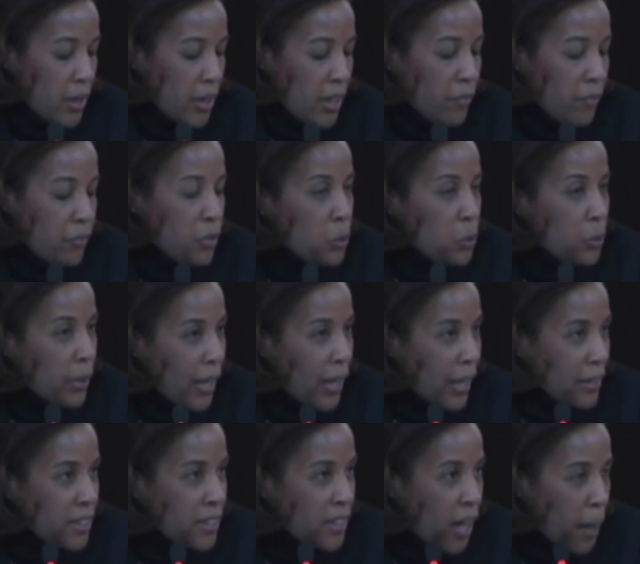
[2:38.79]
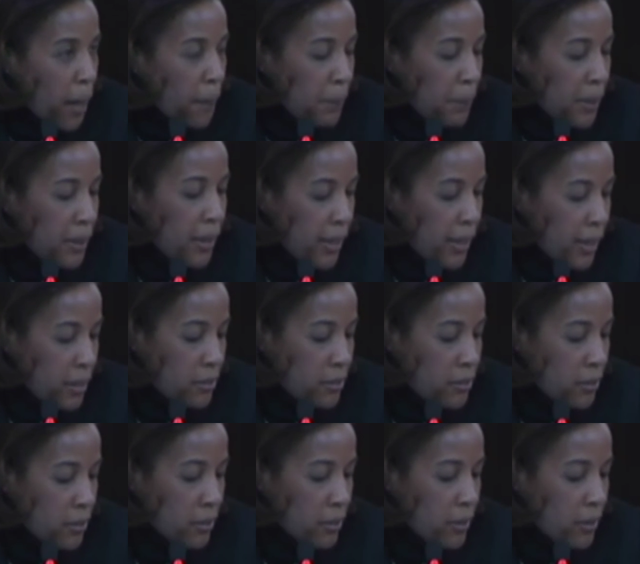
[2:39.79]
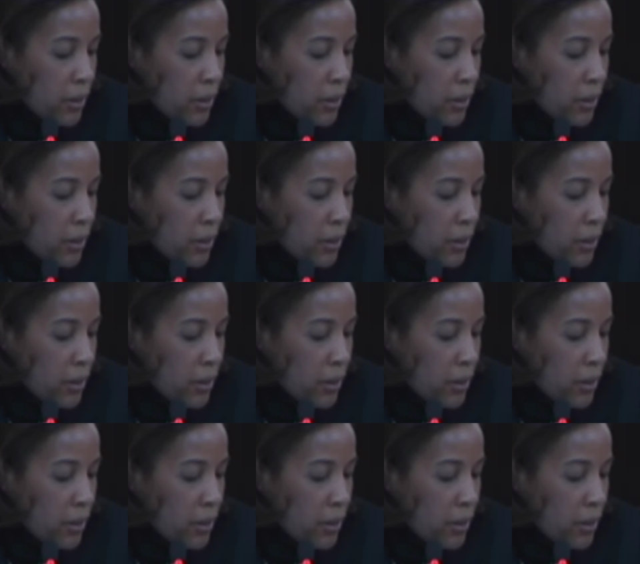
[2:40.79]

if you cannot be hit,